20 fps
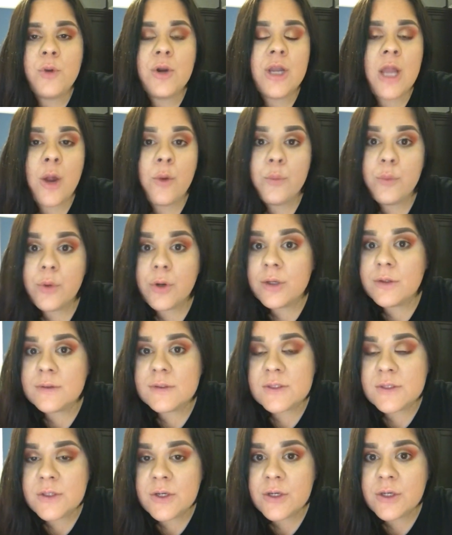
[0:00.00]
We're not
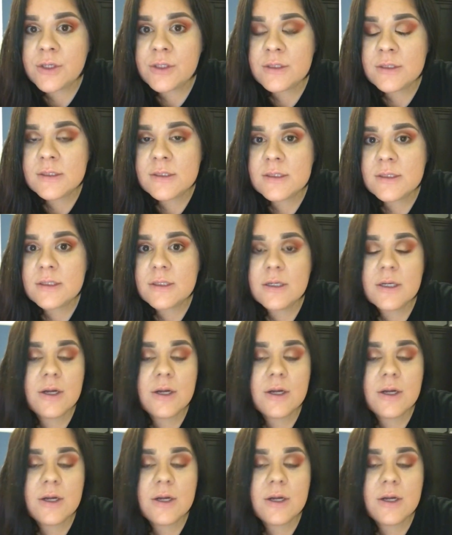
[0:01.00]
concerned.